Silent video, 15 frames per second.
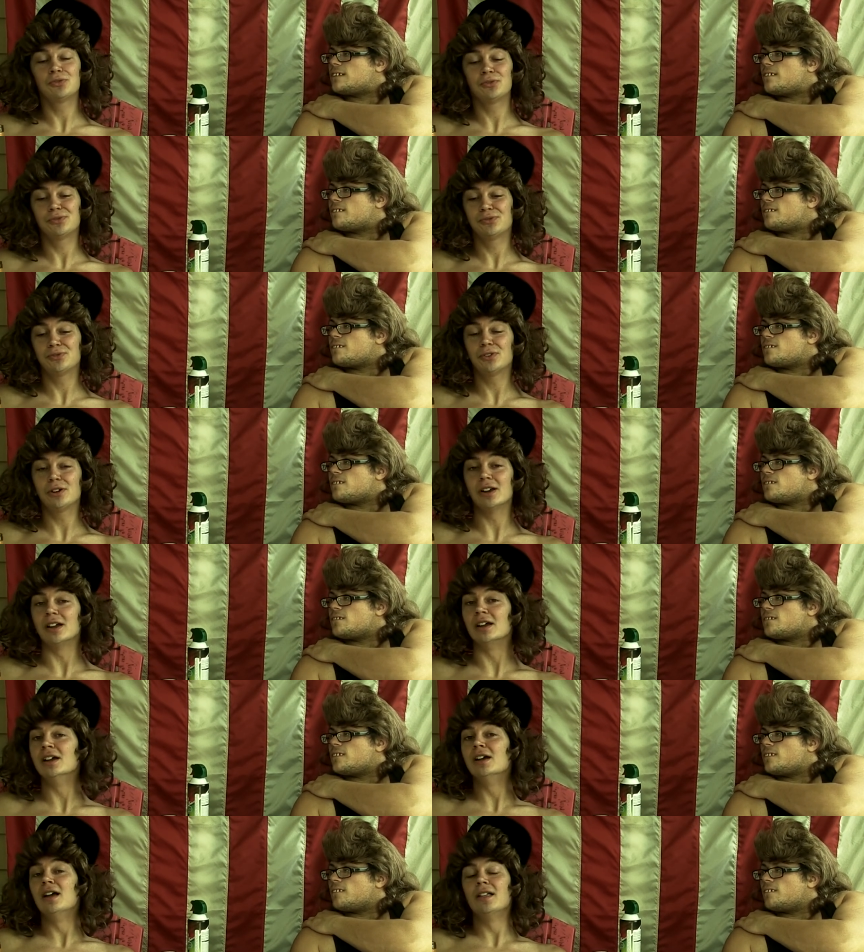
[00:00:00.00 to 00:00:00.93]
Speaker 1: for free.
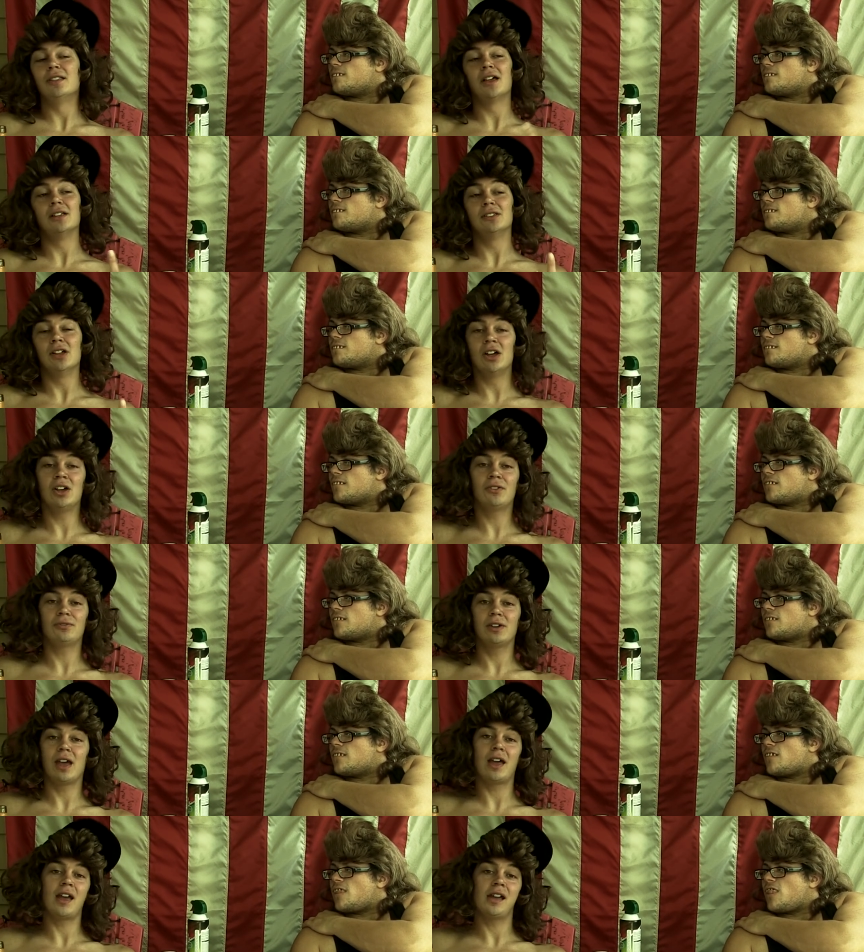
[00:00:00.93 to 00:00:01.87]
They love
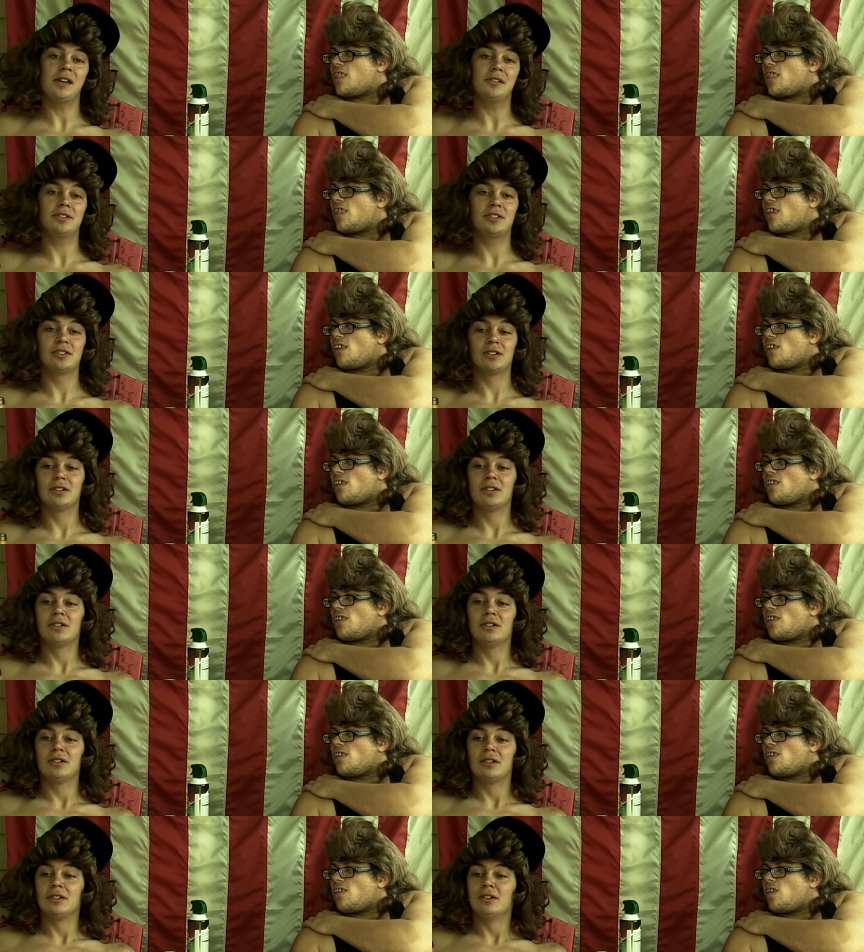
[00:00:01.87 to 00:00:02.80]
gays.
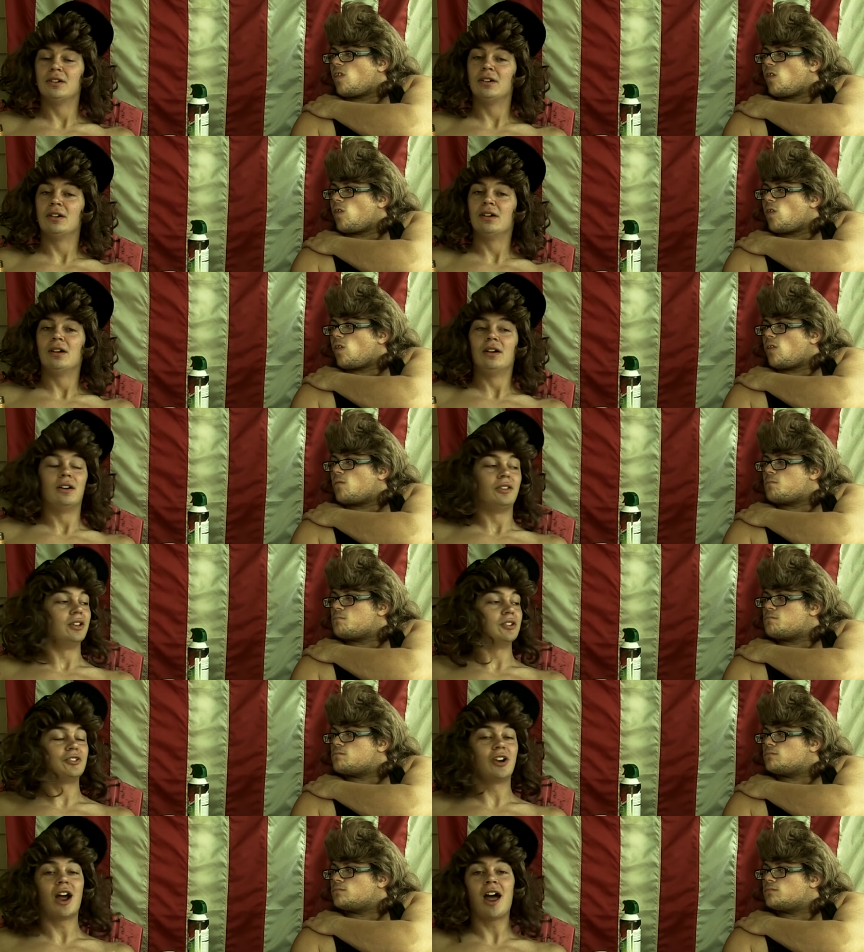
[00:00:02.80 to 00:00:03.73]

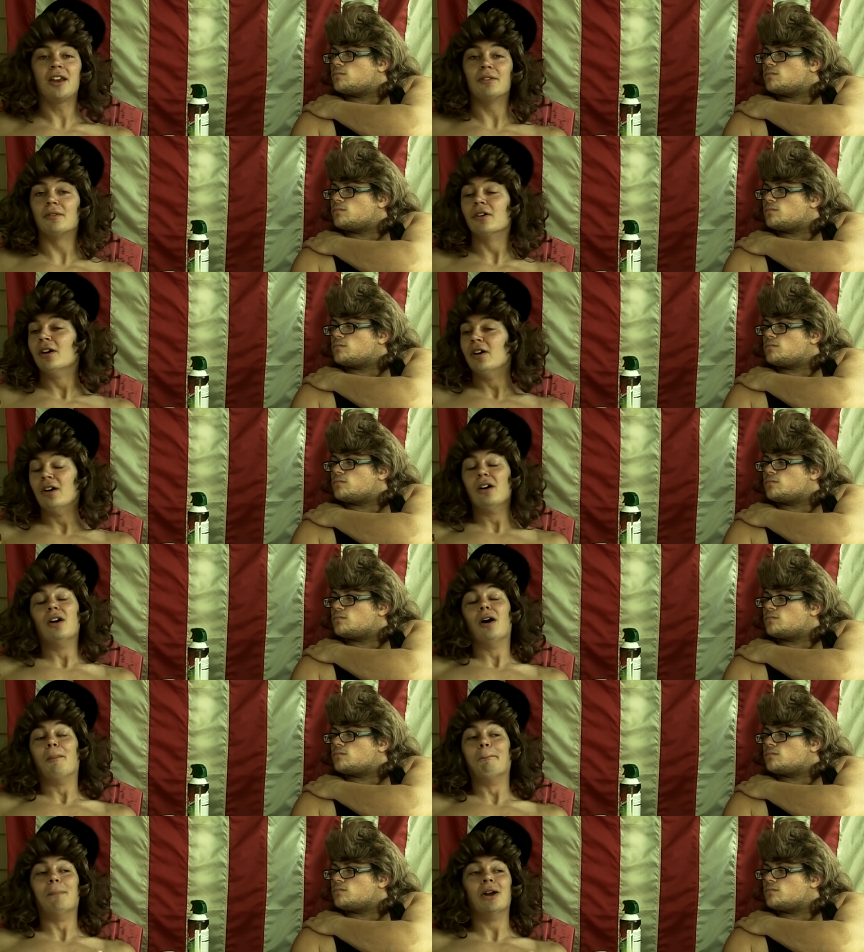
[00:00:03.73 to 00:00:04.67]
They're trying to
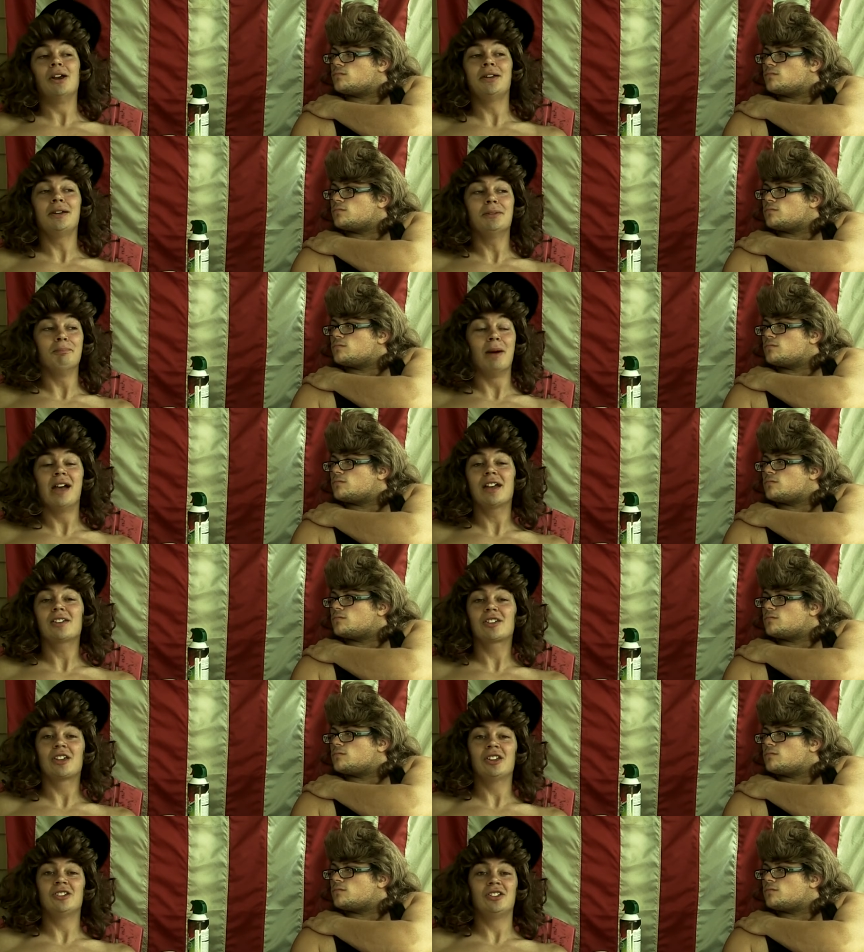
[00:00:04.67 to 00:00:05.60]
bring
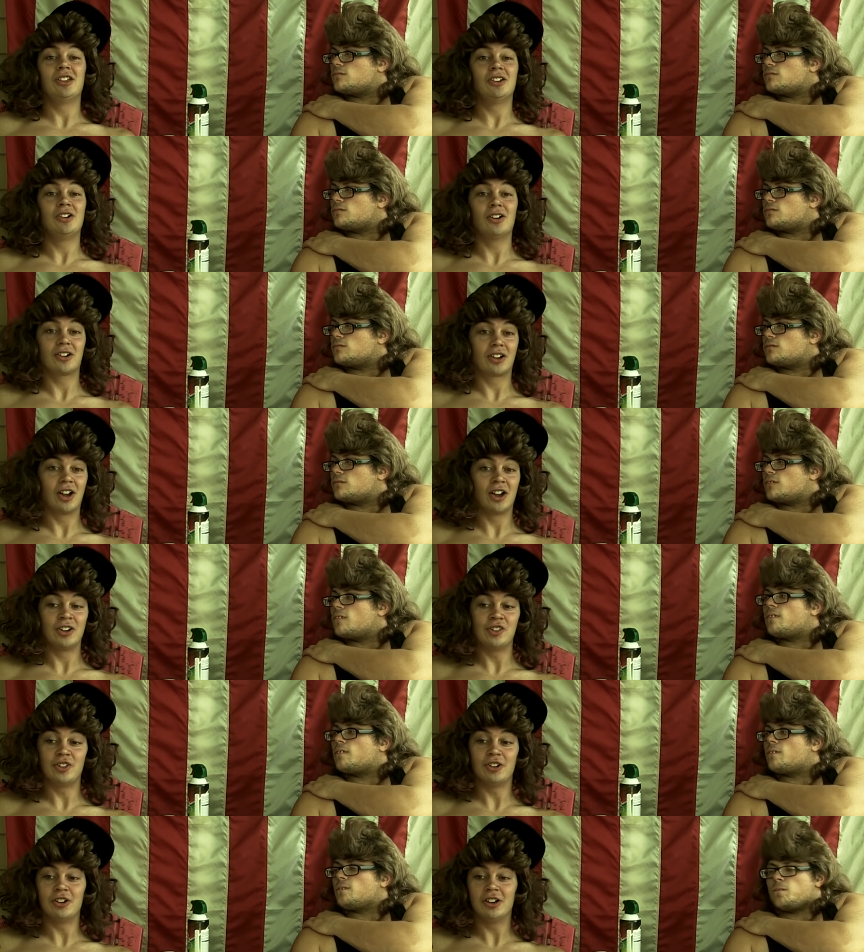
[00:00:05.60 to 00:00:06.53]
Mexicans into our
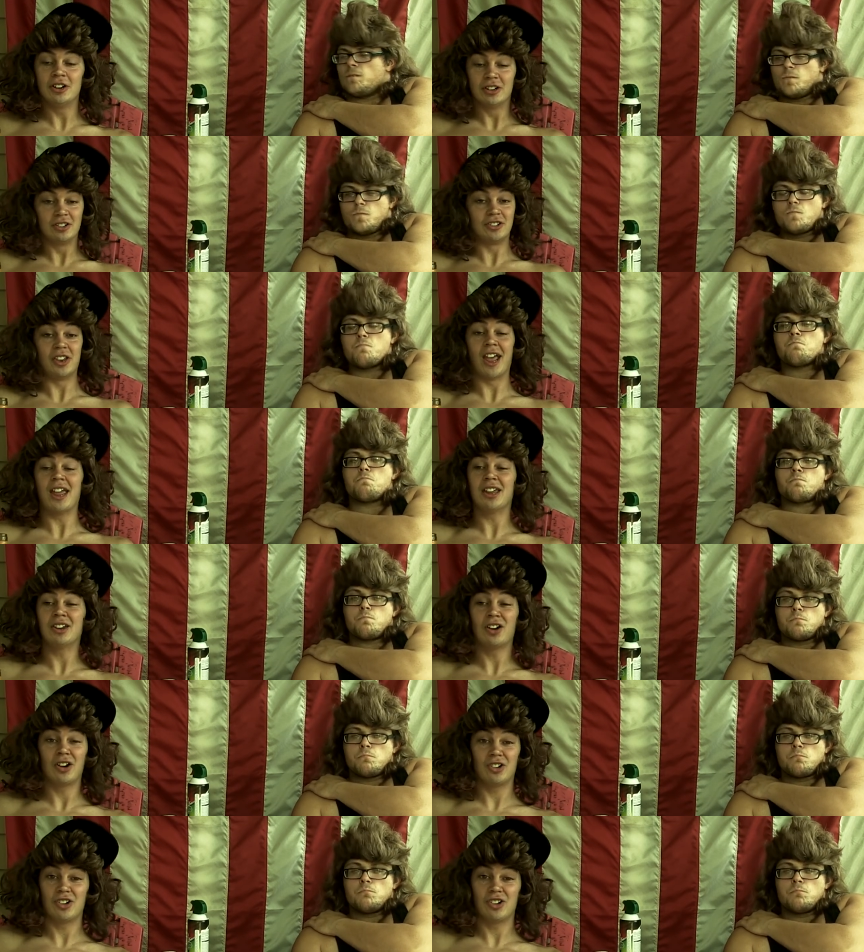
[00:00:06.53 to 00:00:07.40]
country, taking our